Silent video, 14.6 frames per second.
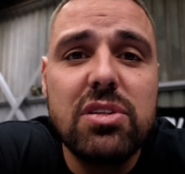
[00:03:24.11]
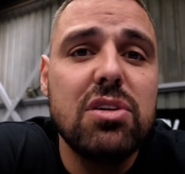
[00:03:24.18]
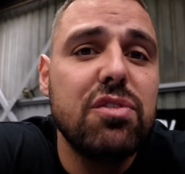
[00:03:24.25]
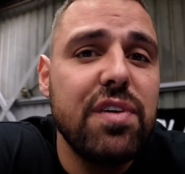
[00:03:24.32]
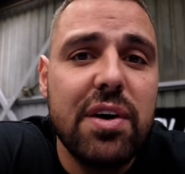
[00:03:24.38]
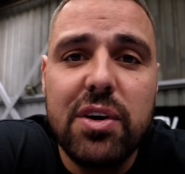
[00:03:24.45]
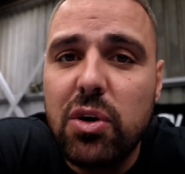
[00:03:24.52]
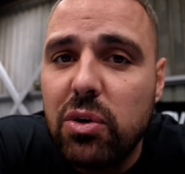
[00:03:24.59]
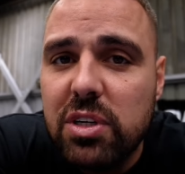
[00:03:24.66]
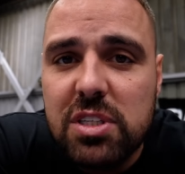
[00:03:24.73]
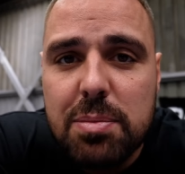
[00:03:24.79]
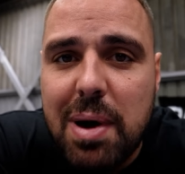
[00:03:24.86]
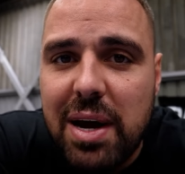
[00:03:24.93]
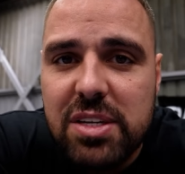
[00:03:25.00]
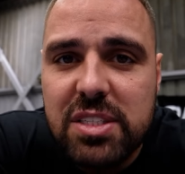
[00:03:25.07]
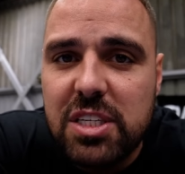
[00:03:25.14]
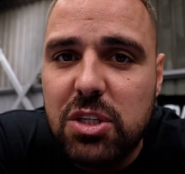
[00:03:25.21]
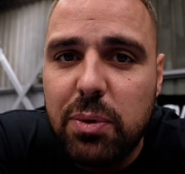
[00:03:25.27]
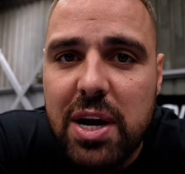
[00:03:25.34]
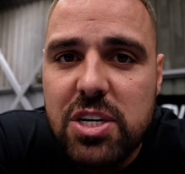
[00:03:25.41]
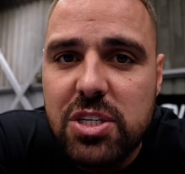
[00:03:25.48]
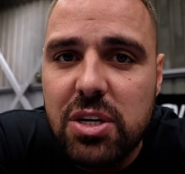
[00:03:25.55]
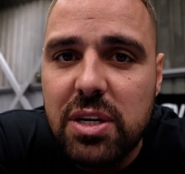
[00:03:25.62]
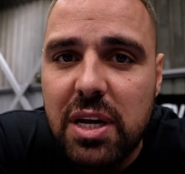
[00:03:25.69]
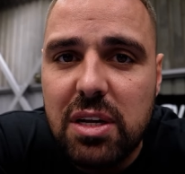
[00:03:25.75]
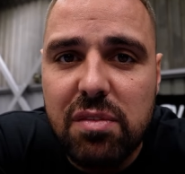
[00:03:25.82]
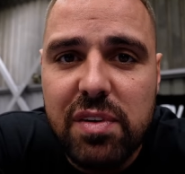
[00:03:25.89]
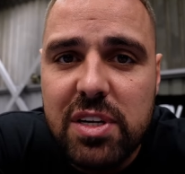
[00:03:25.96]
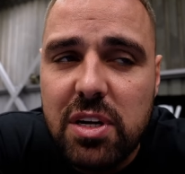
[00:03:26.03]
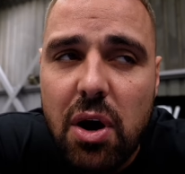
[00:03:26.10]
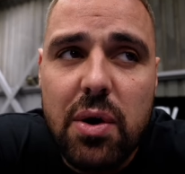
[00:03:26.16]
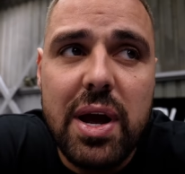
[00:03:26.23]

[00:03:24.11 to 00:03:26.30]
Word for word: He was very honest about his situation in the video.